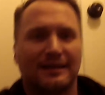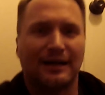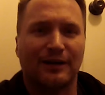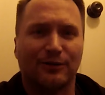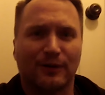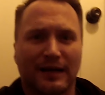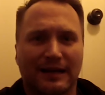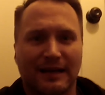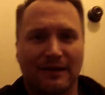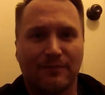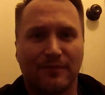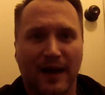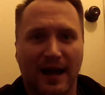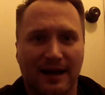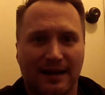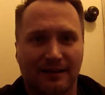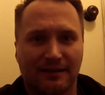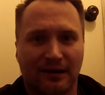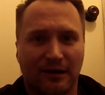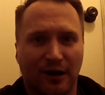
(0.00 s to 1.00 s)
Alright, I'm
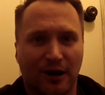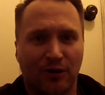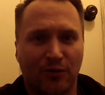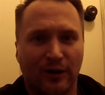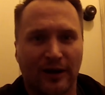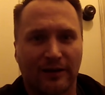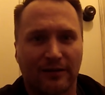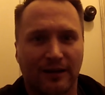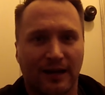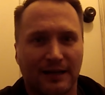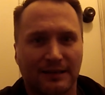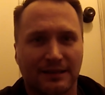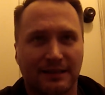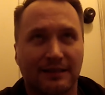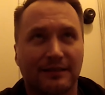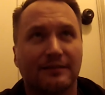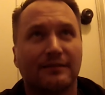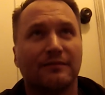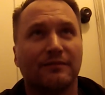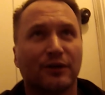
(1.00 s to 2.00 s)
back in the hallway
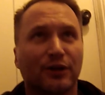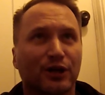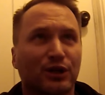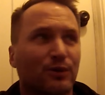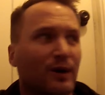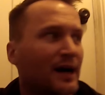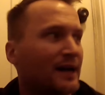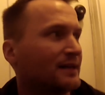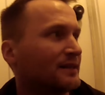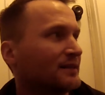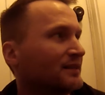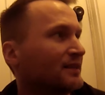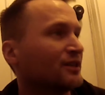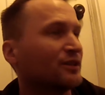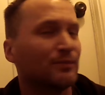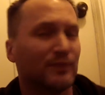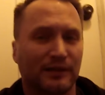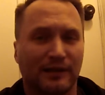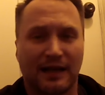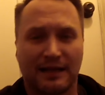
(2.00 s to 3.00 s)
closet. Very quiet in
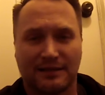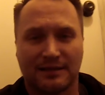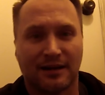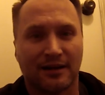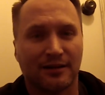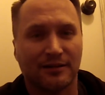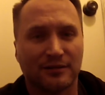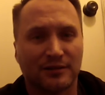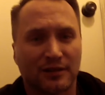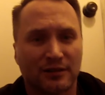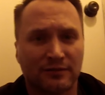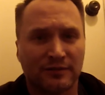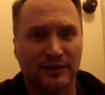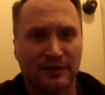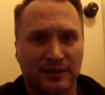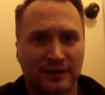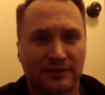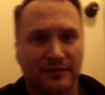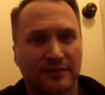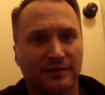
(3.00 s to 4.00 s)
here, but lots of hard
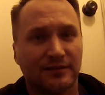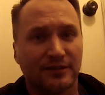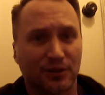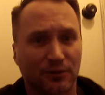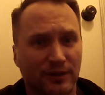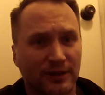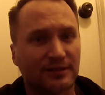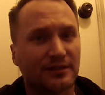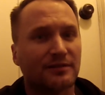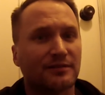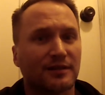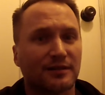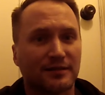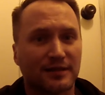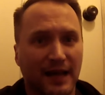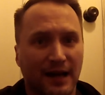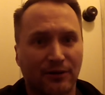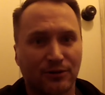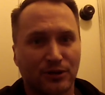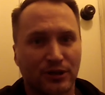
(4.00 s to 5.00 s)
surfaces. So this is the
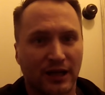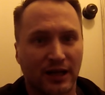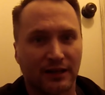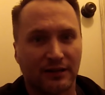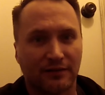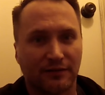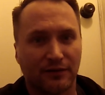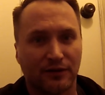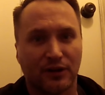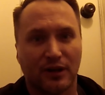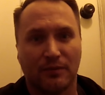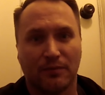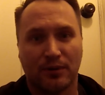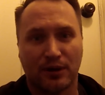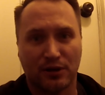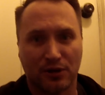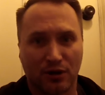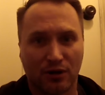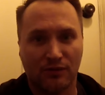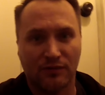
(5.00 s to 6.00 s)
sound check for the
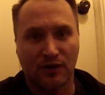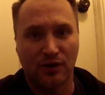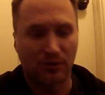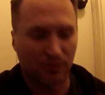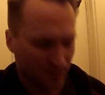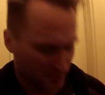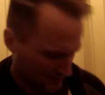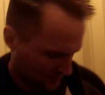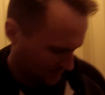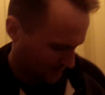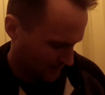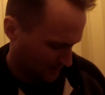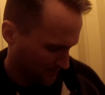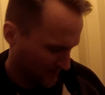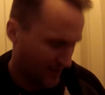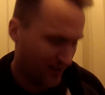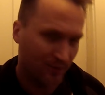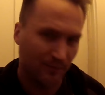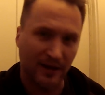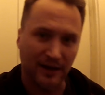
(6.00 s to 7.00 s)
Pannovo
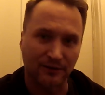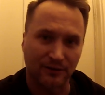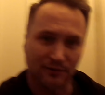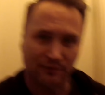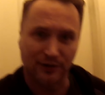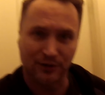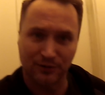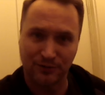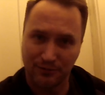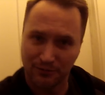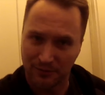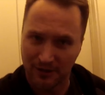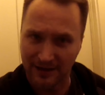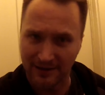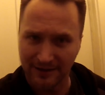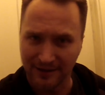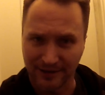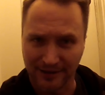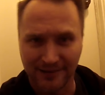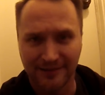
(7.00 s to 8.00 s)
lapel microphone, right
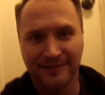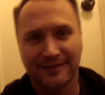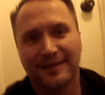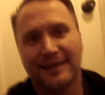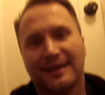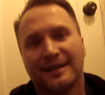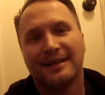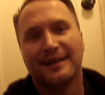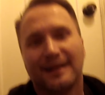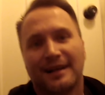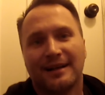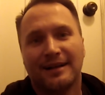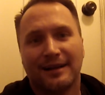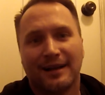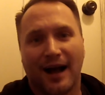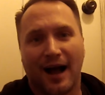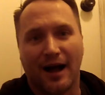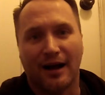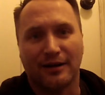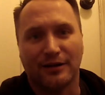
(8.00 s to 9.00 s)
here,
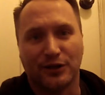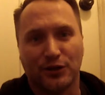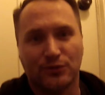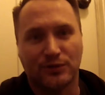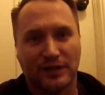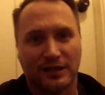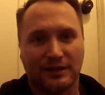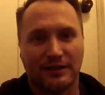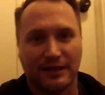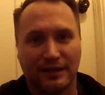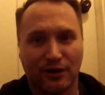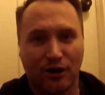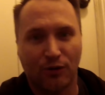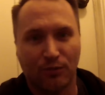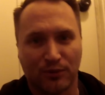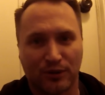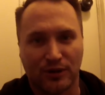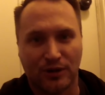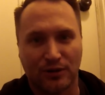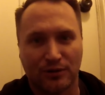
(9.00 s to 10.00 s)
using the
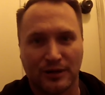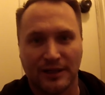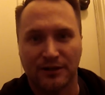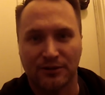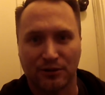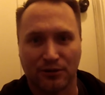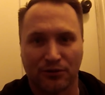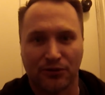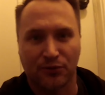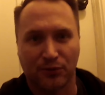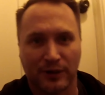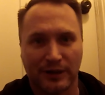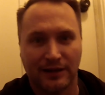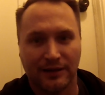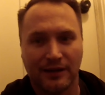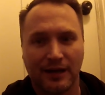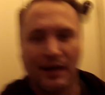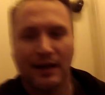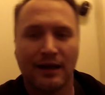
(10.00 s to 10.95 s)
GoPro Hero 3.